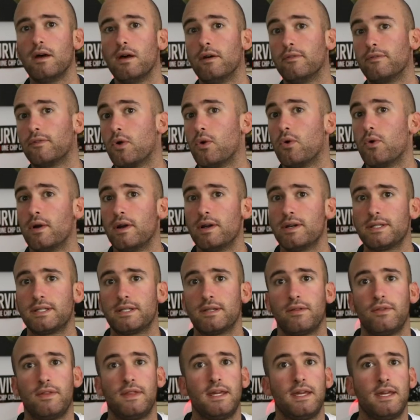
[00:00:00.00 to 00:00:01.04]
Of course,
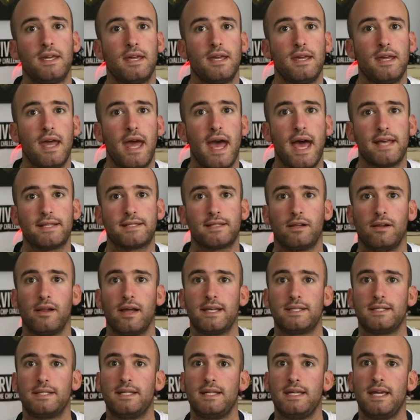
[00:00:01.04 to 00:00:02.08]
the
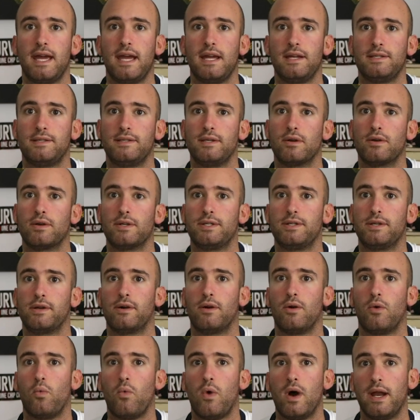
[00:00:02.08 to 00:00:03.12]

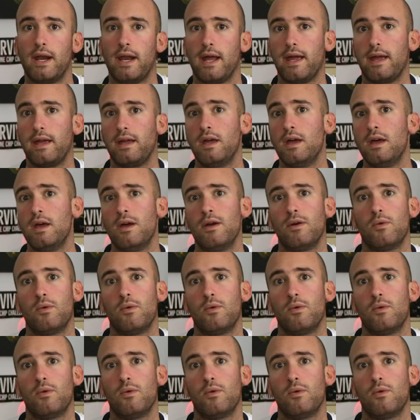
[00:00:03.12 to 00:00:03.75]
SLS-DA001A,